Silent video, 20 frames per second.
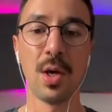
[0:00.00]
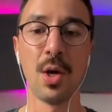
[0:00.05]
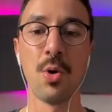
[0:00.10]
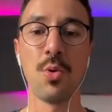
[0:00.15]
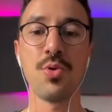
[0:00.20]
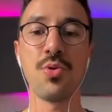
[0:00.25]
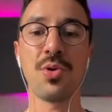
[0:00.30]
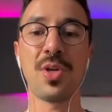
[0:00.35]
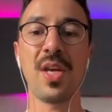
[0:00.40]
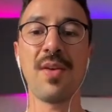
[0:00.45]

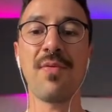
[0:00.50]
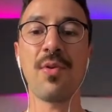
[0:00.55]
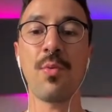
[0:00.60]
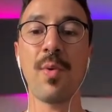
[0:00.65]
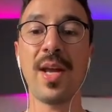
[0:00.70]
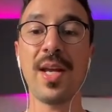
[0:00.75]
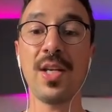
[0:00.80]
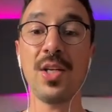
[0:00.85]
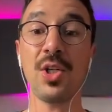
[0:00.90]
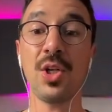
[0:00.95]
we'll give a
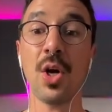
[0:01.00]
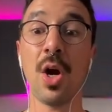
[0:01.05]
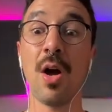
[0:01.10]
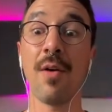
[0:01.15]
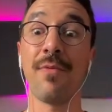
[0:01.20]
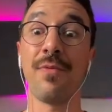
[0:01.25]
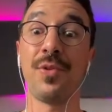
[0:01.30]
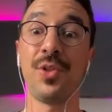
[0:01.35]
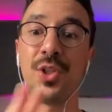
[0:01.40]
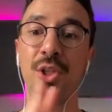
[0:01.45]
range
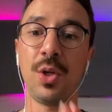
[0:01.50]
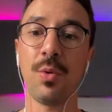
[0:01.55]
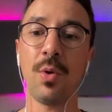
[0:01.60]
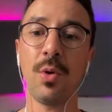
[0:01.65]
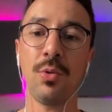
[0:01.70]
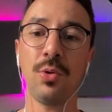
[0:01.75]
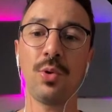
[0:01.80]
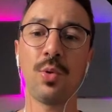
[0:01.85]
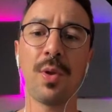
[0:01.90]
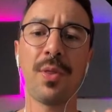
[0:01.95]
of
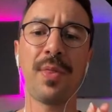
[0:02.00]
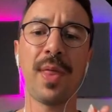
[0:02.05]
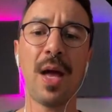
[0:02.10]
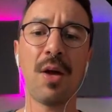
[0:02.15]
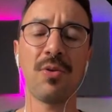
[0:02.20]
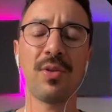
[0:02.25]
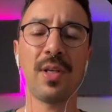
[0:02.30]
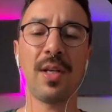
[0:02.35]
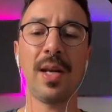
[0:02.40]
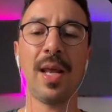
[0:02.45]
0 to
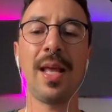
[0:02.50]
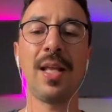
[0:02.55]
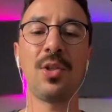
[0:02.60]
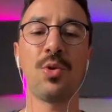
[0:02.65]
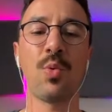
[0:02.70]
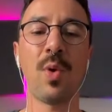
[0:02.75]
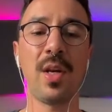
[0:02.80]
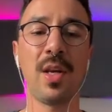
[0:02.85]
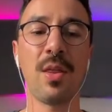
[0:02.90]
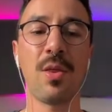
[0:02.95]

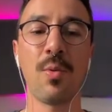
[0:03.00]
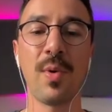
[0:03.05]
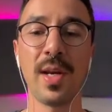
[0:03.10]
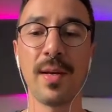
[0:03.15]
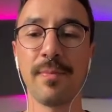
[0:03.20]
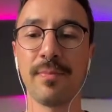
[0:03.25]
1023,